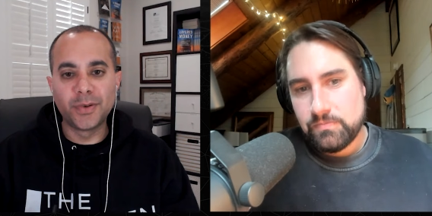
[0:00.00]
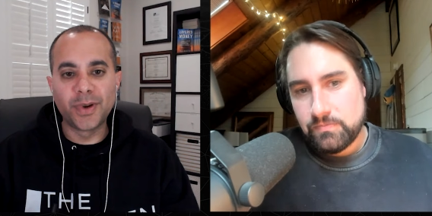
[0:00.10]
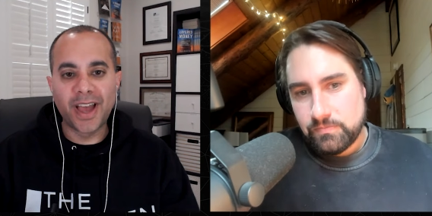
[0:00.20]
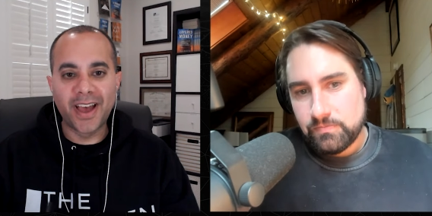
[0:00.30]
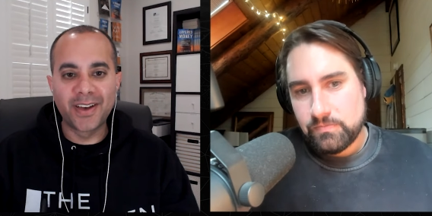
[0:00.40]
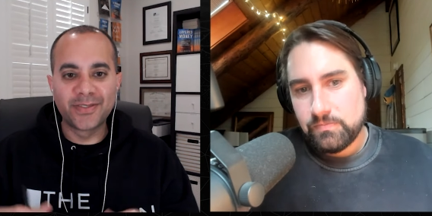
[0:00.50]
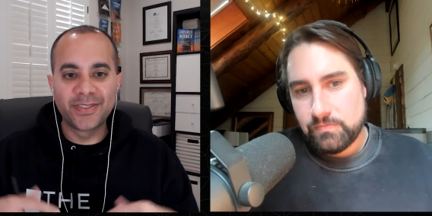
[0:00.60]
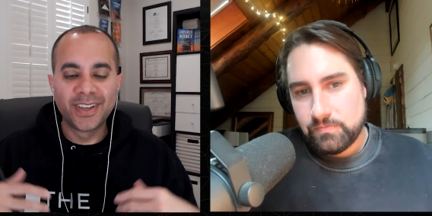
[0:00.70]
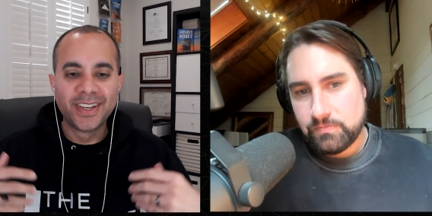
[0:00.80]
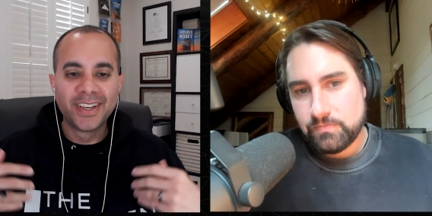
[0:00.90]
Speaker 1: you have
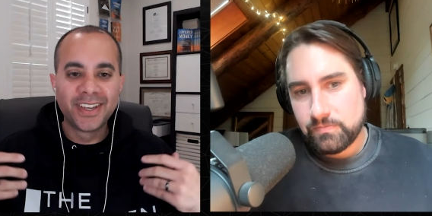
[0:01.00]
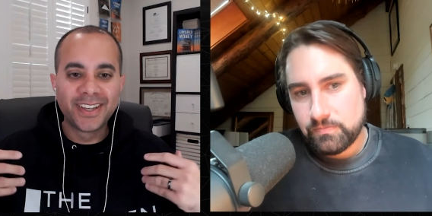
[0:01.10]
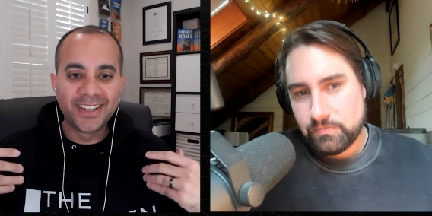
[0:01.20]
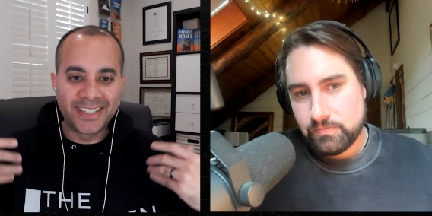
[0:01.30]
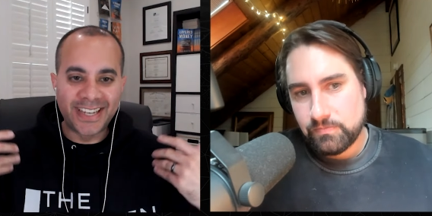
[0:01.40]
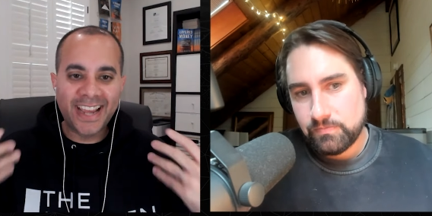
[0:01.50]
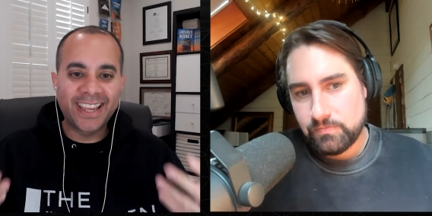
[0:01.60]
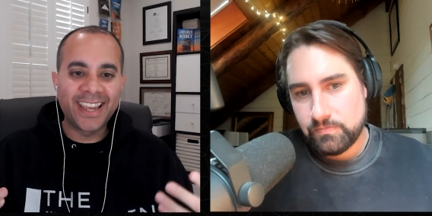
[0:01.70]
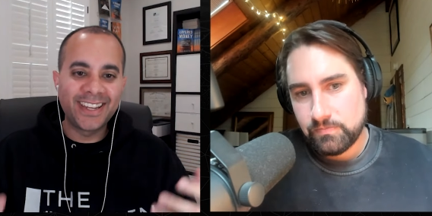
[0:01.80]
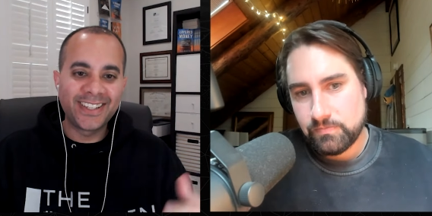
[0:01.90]

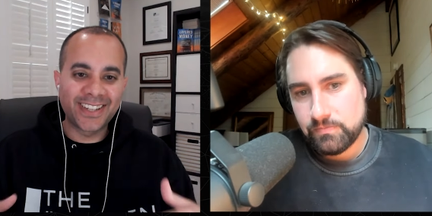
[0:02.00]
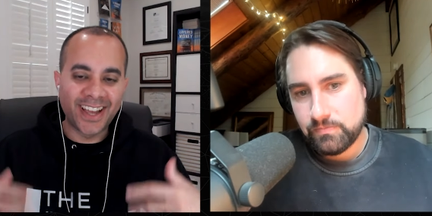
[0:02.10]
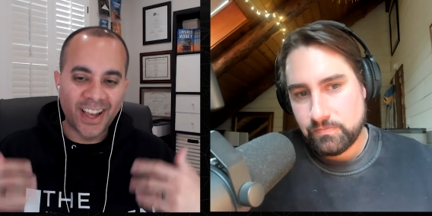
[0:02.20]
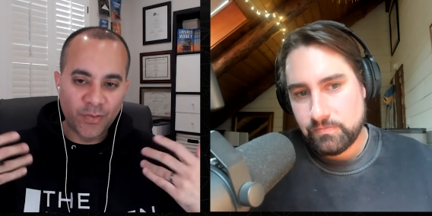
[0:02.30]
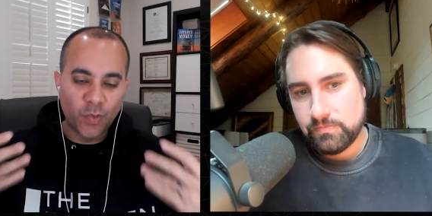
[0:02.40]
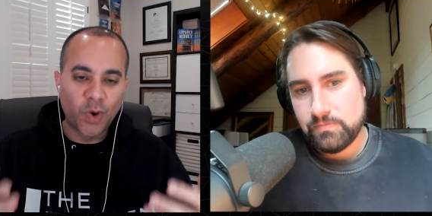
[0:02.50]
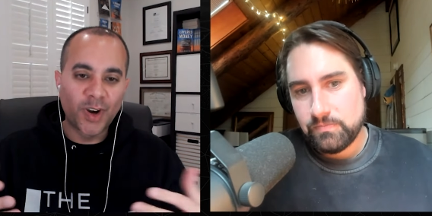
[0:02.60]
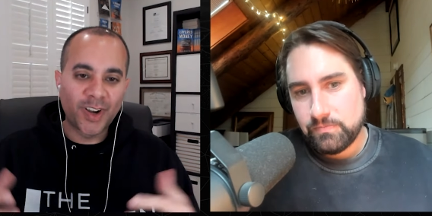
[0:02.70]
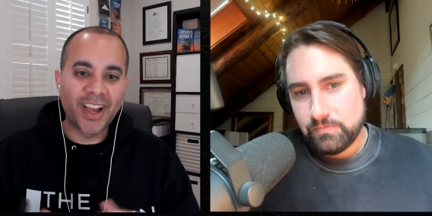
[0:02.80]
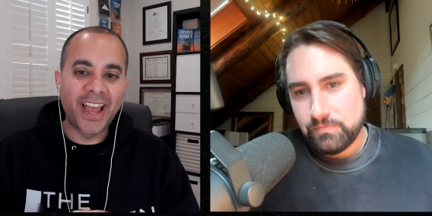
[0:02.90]
decades of
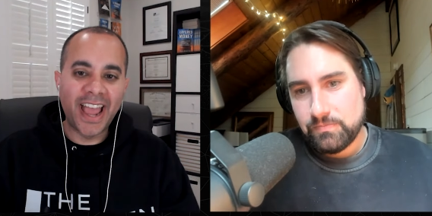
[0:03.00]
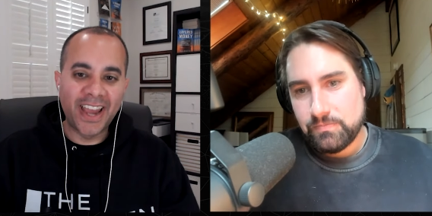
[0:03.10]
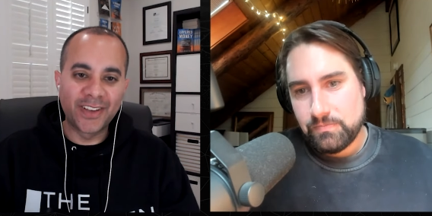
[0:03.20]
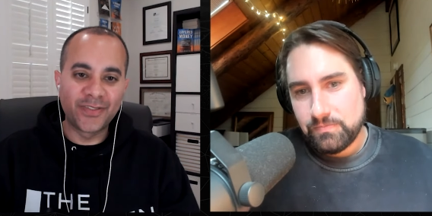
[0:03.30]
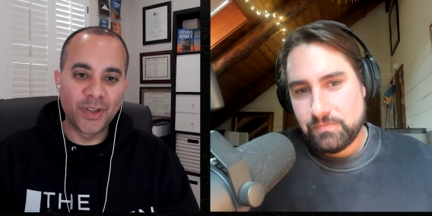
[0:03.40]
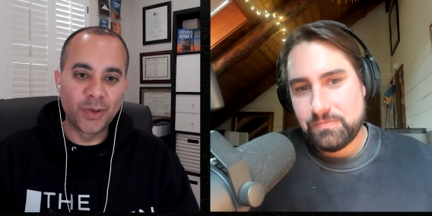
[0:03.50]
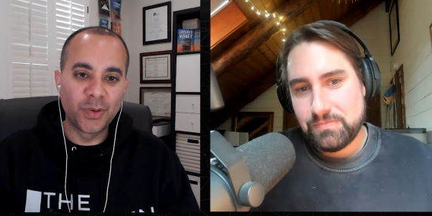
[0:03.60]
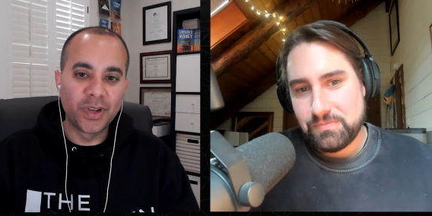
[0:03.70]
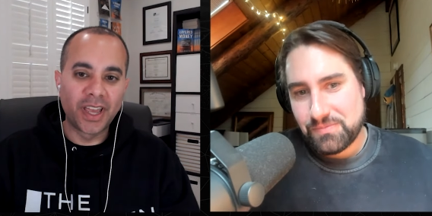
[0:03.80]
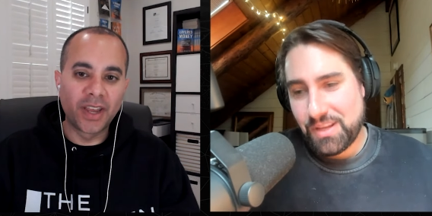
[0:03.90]
work ahead of you.
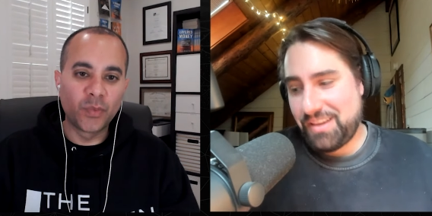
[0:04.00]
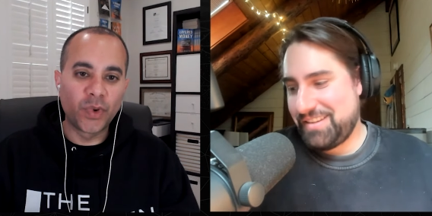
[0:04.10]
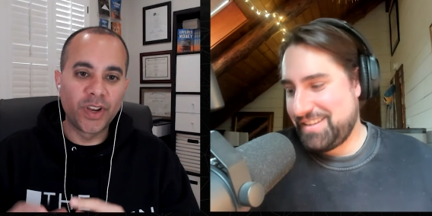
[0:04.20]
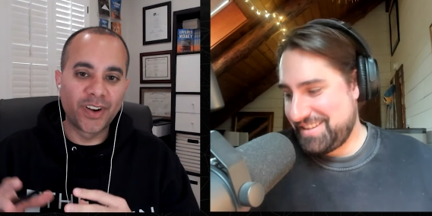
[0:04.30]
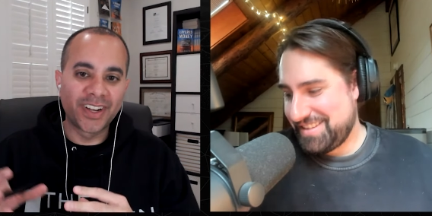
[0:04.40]
And we are